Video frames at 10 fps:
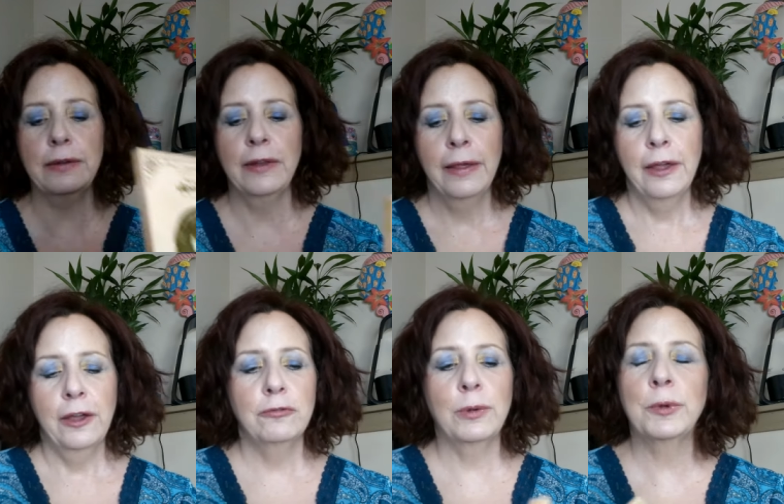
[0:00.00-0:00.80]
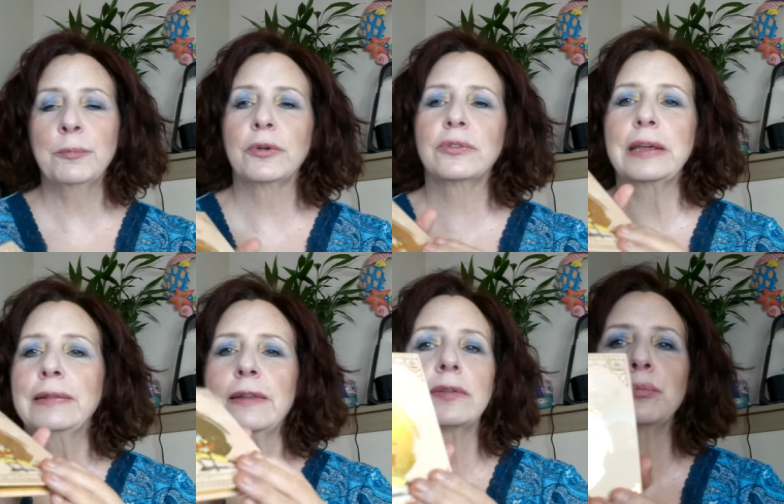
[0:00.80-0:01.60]
it. I remember
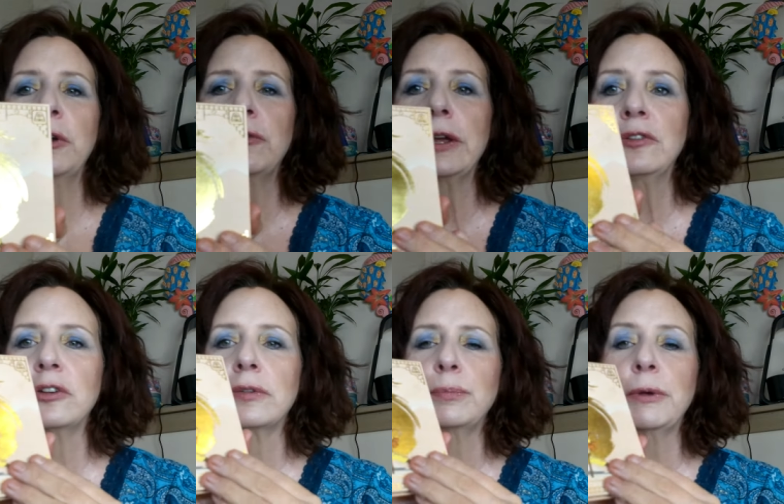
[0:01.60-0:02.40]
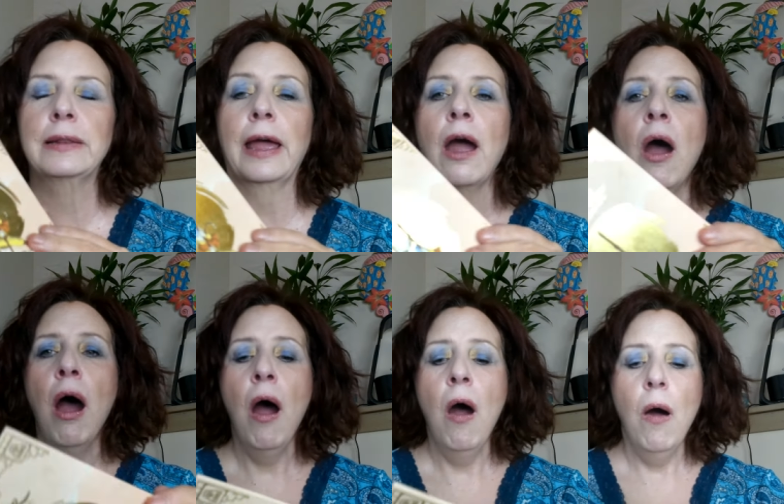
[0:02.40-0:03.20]
seeing this movie and just being like,
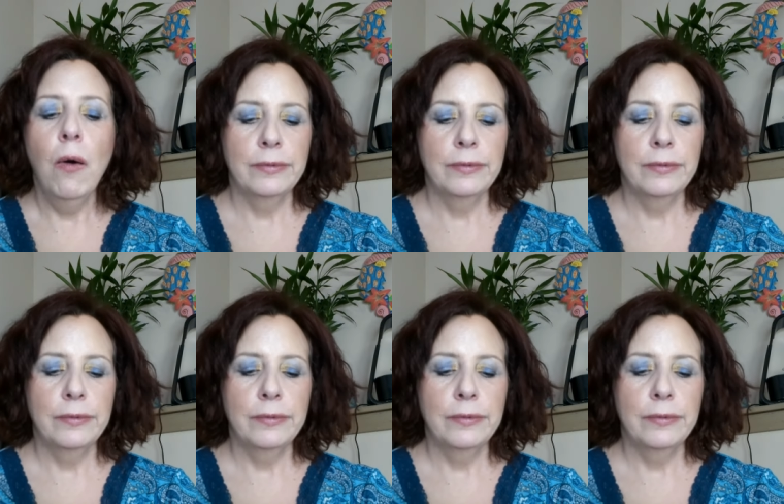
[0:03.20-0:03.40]
oh,